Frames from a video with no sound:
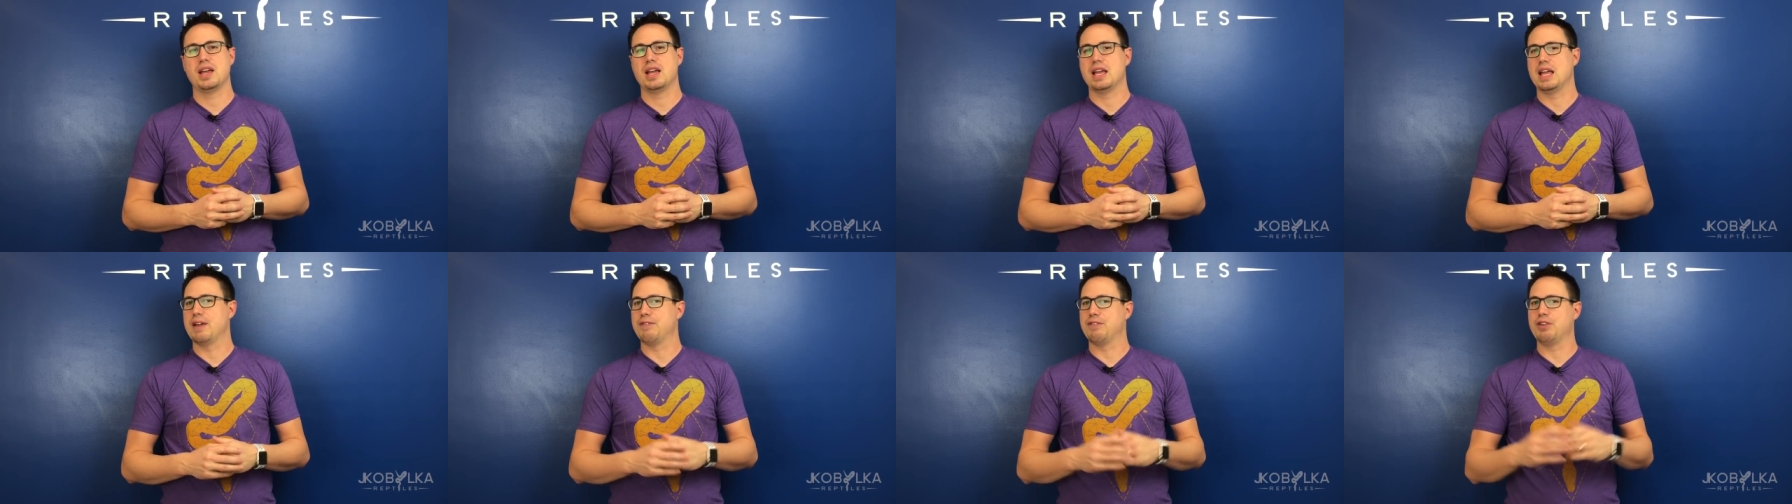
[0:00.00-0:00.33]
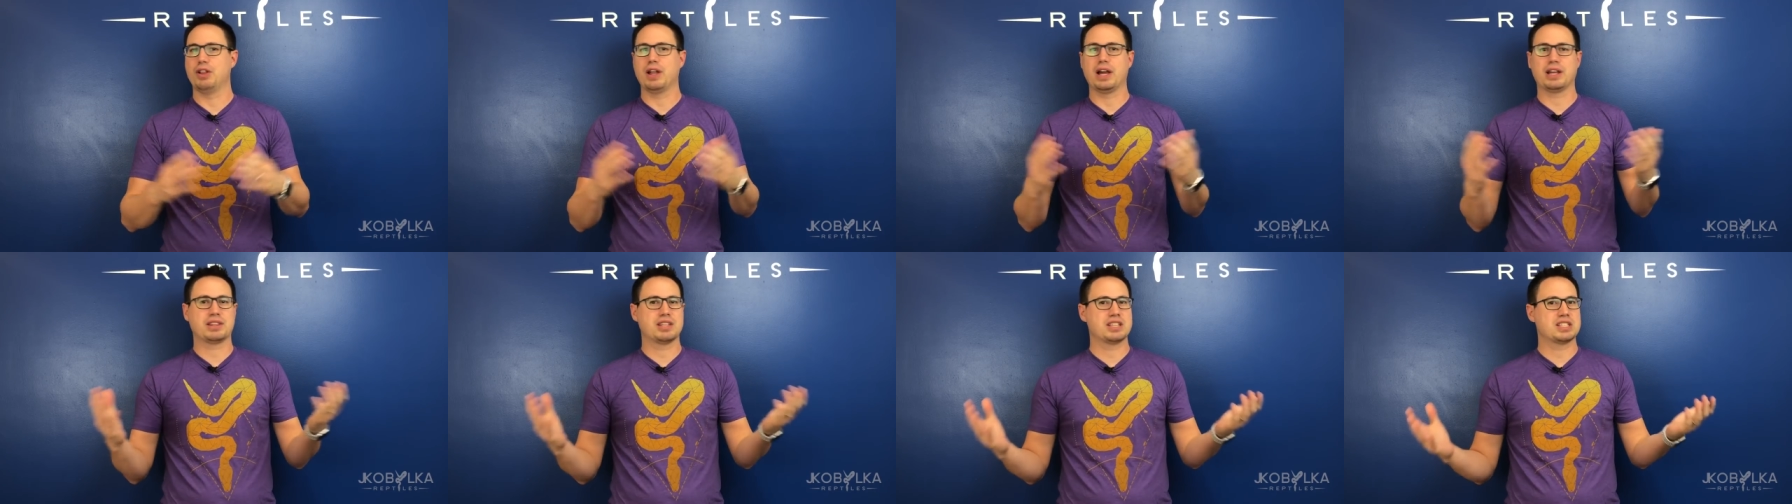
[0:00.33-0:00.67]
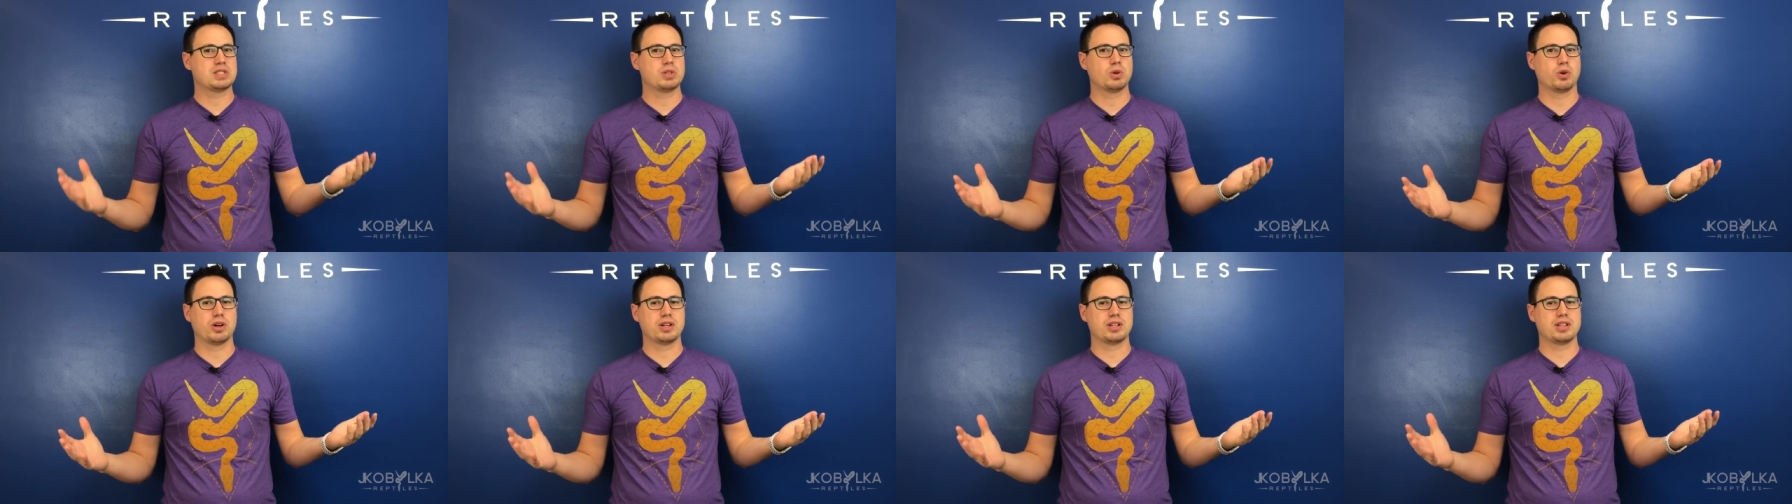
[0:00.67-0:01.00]
If you like this
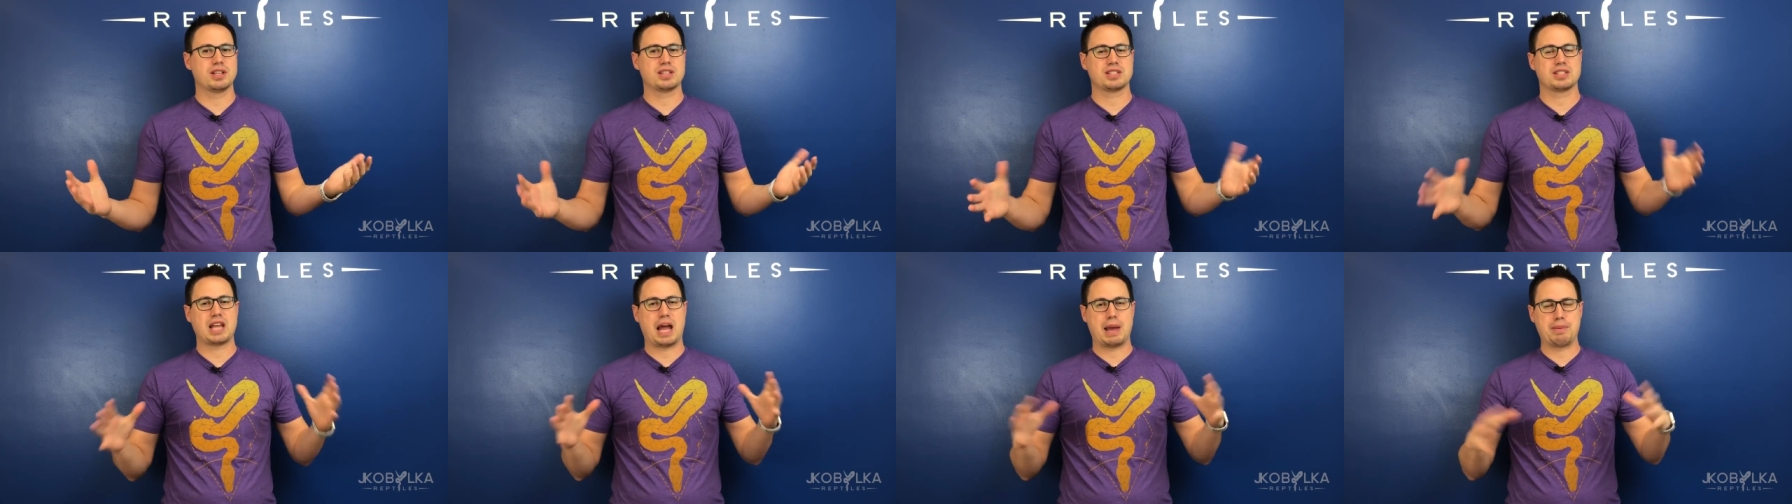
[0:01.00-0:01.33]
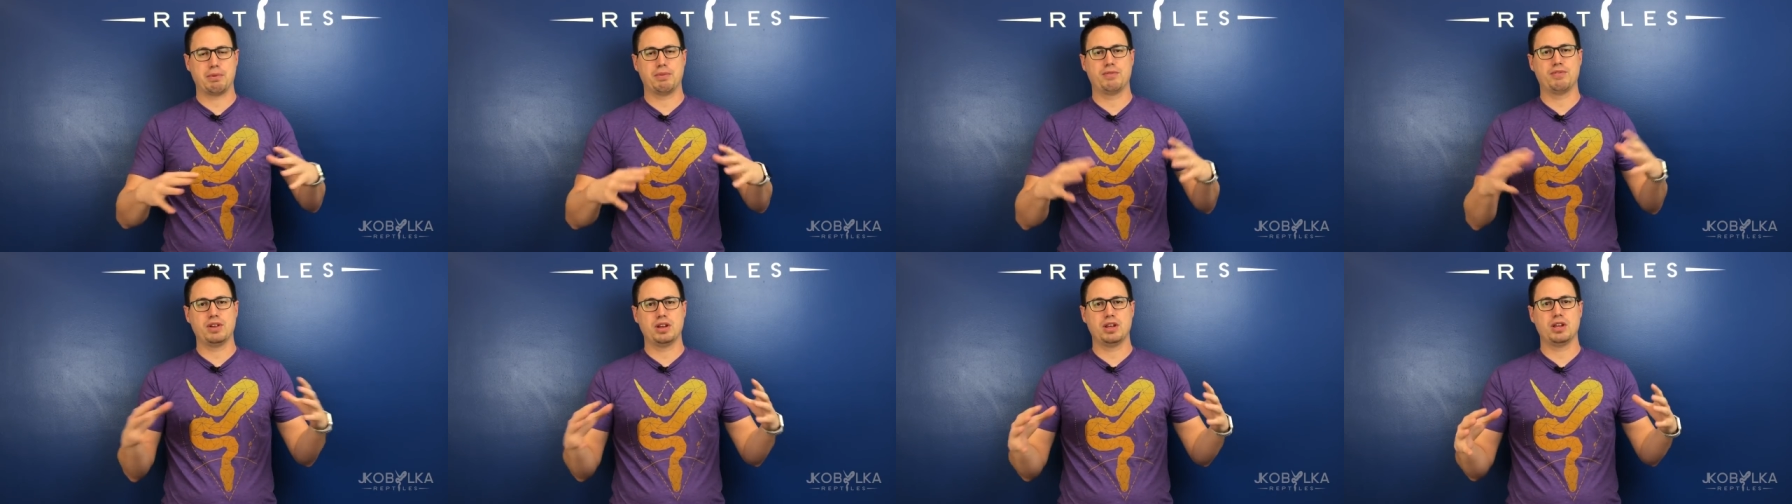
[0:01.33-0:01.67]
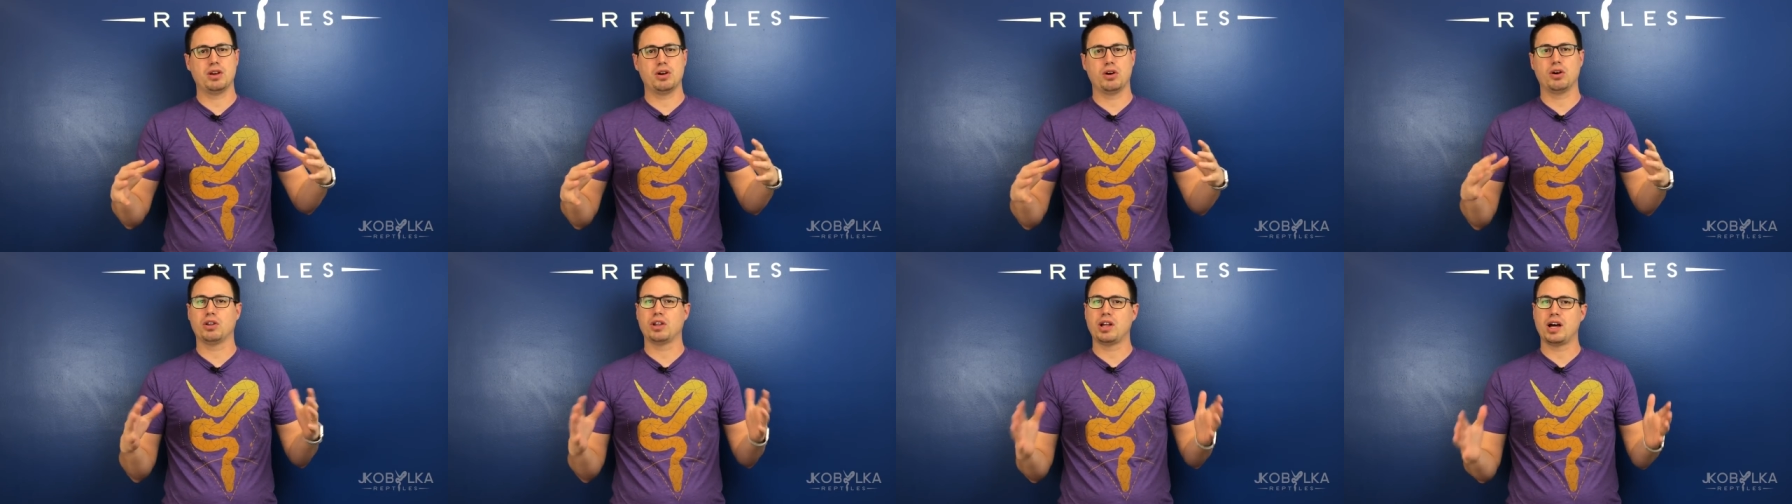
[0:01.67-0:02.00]
sort of this type of
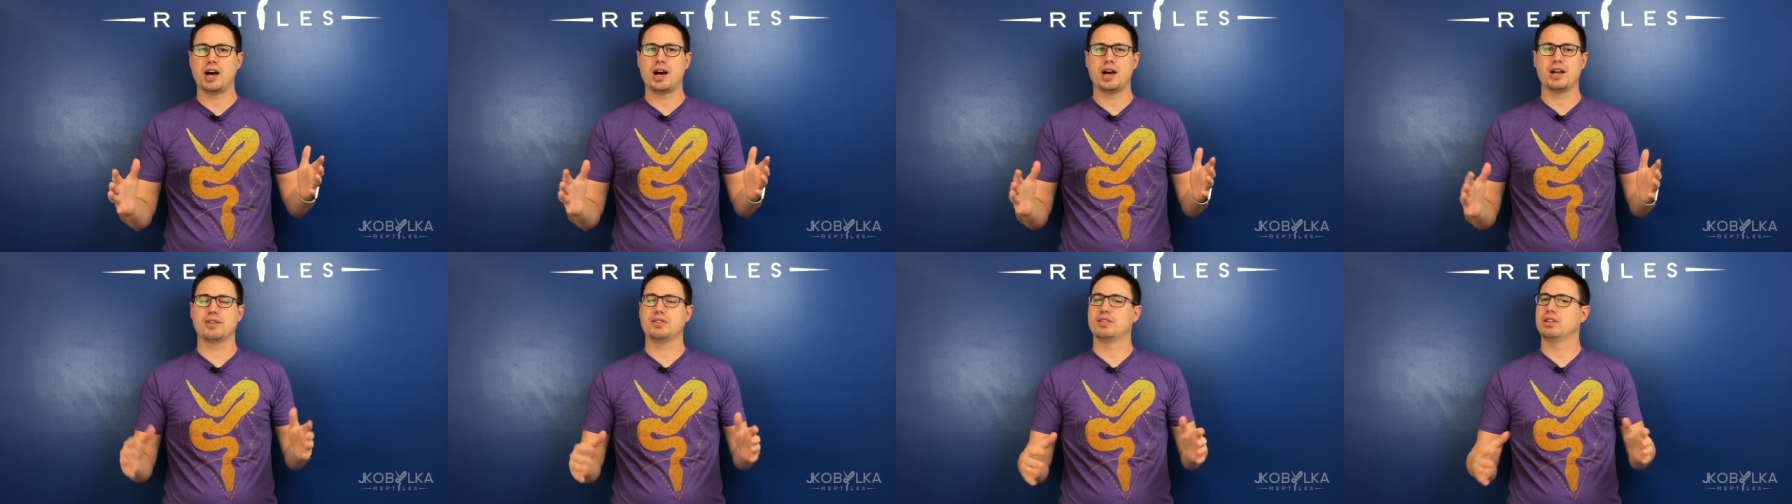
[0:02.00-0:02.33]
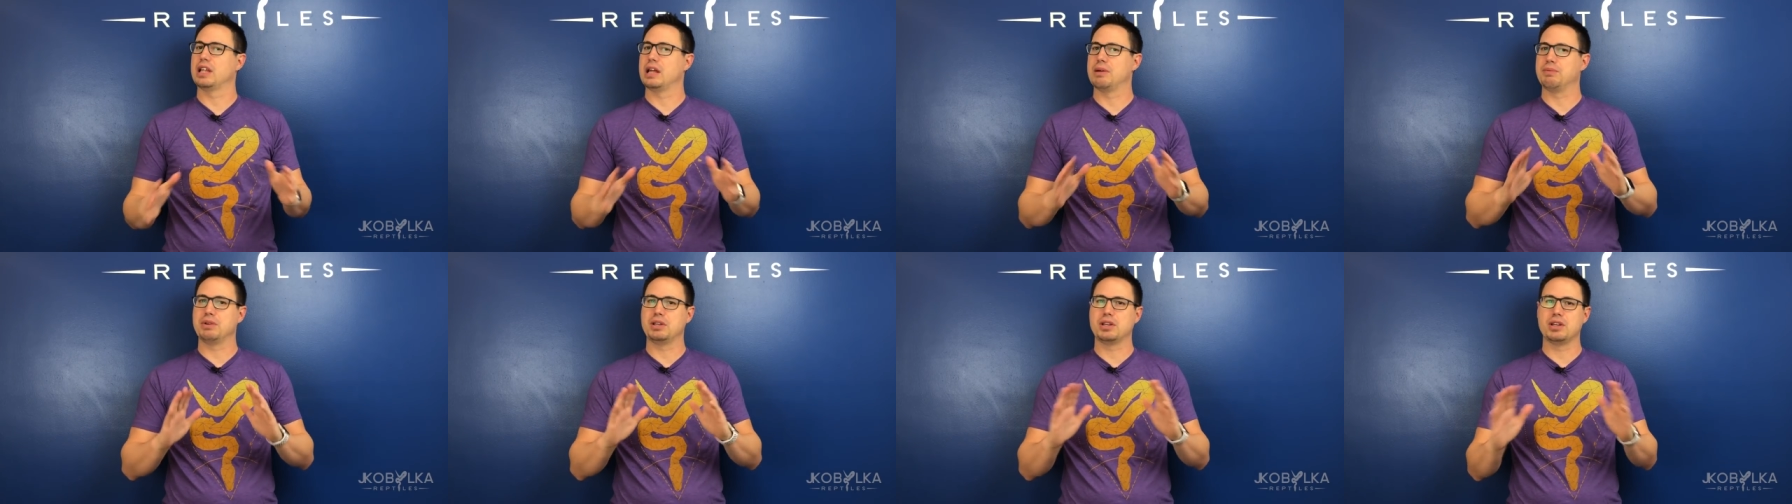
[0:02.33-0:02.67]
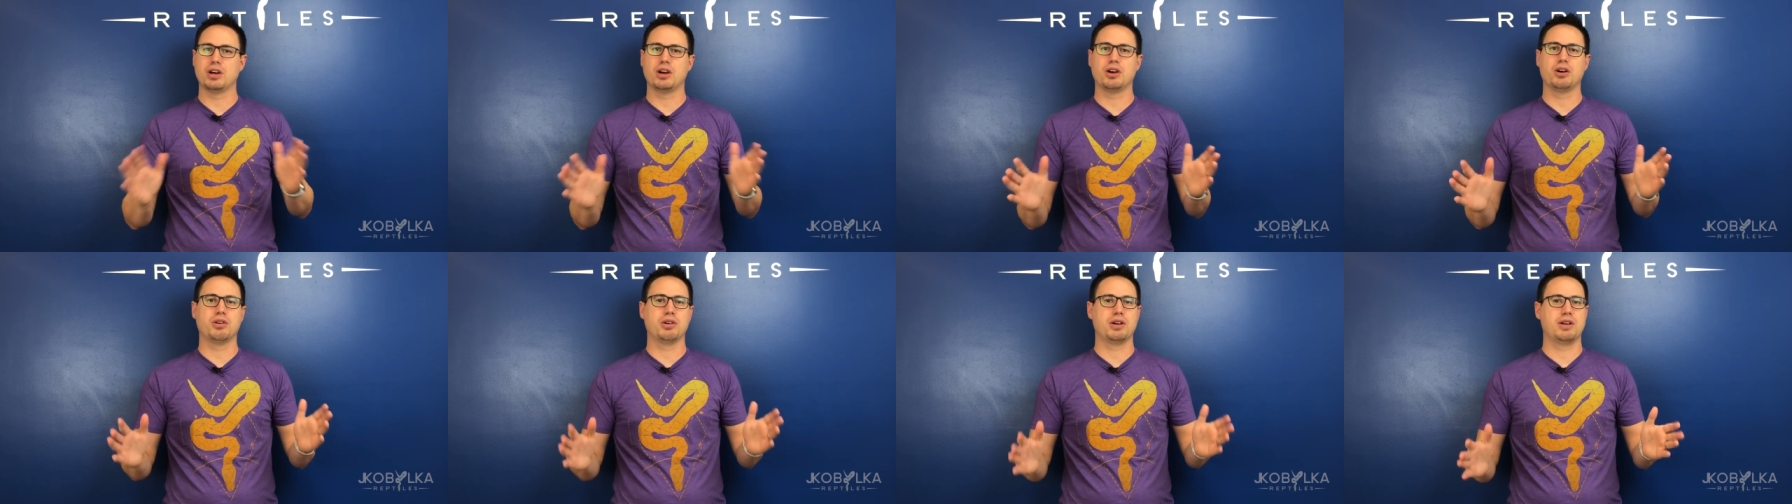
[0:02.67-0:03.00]
video a lot, let me
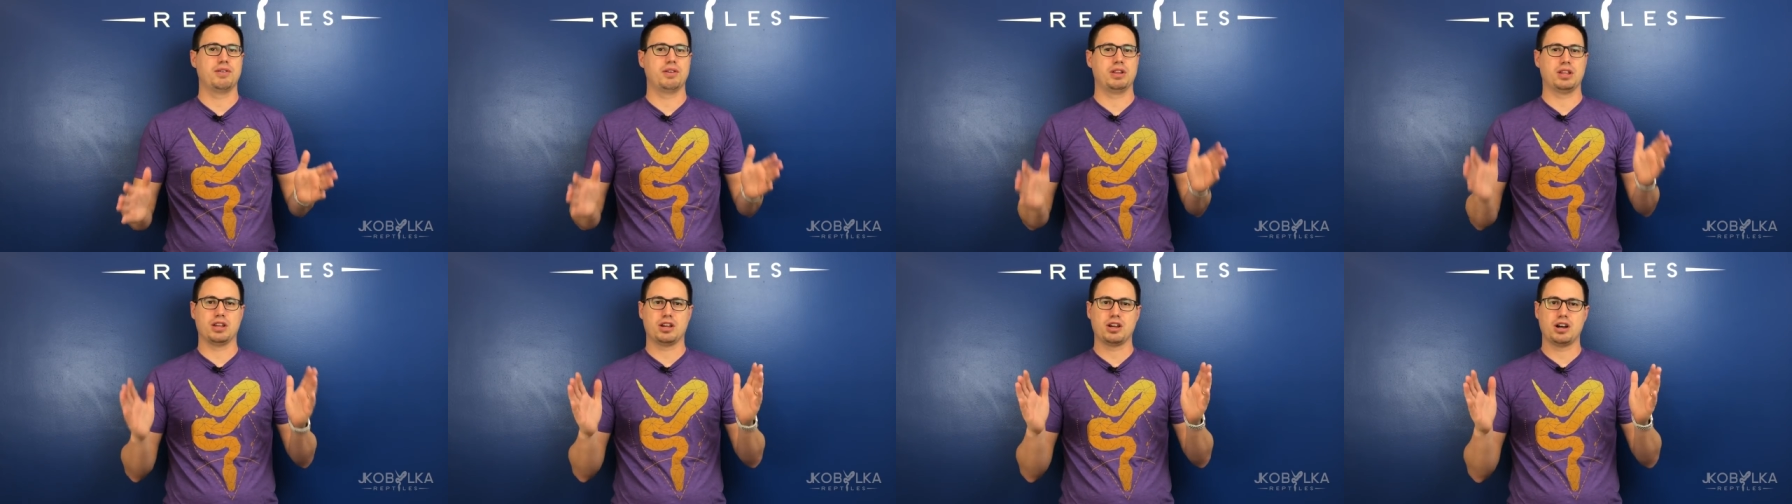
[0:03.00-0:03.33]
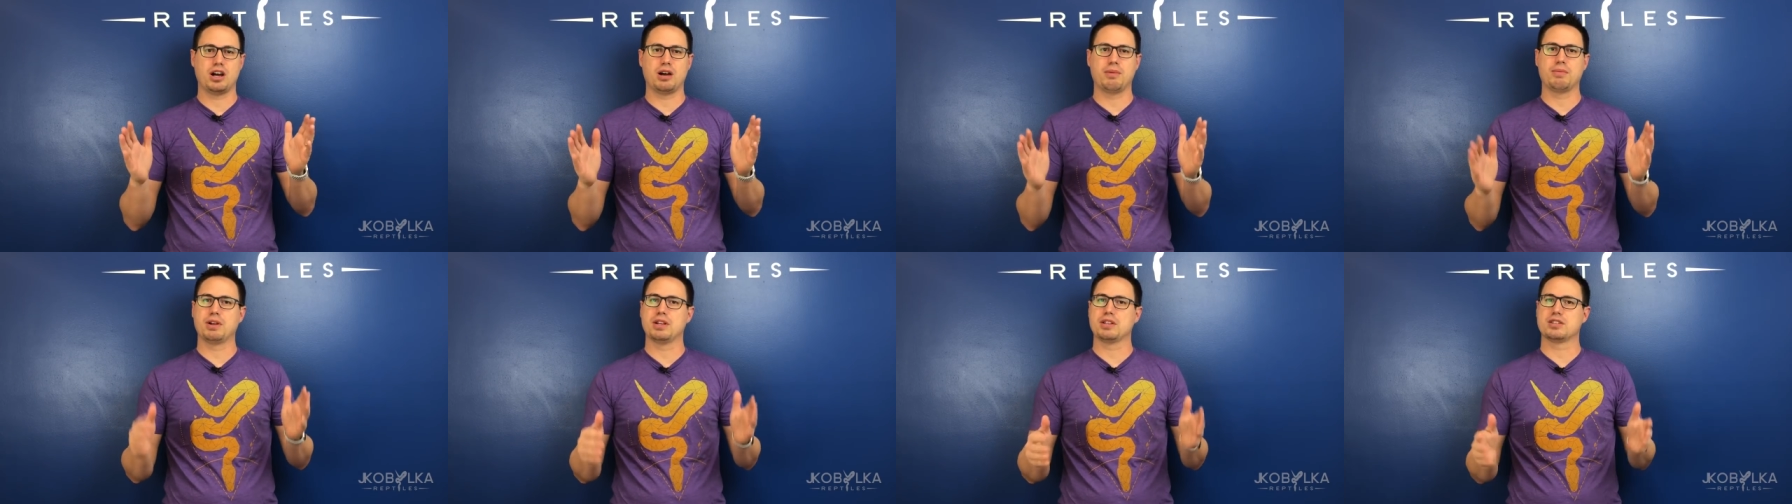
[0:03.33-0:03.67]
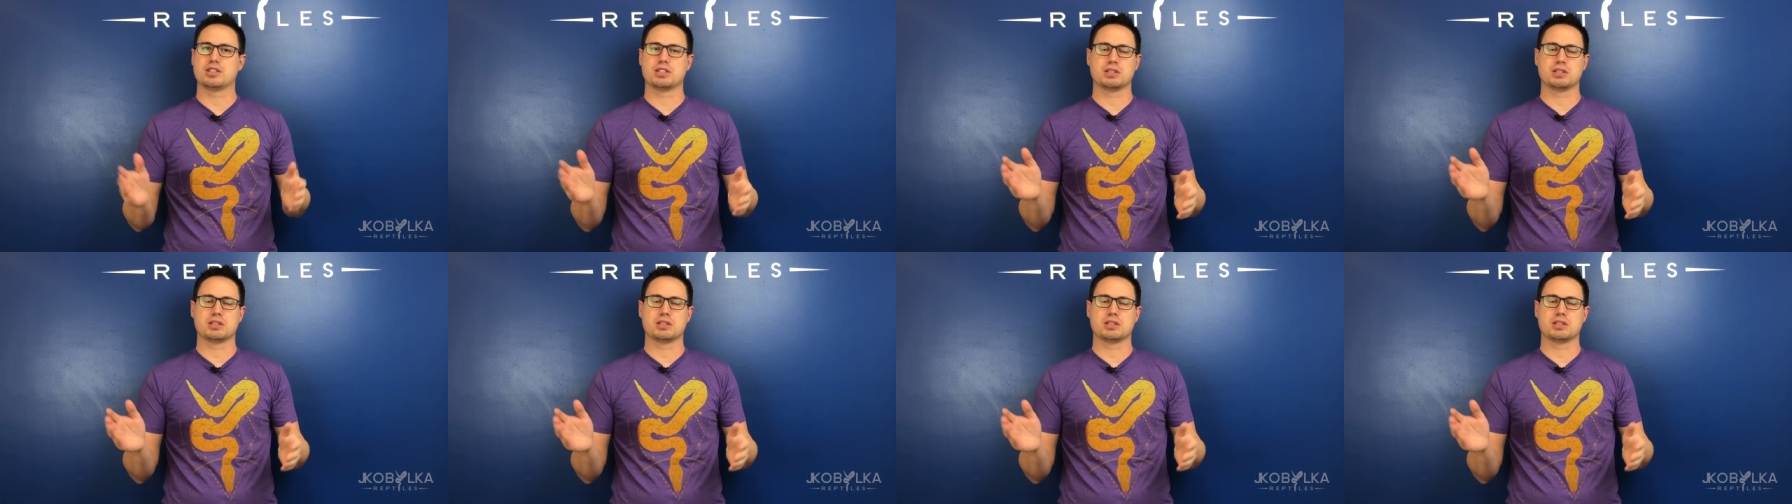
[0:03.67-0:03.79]
know in the comments.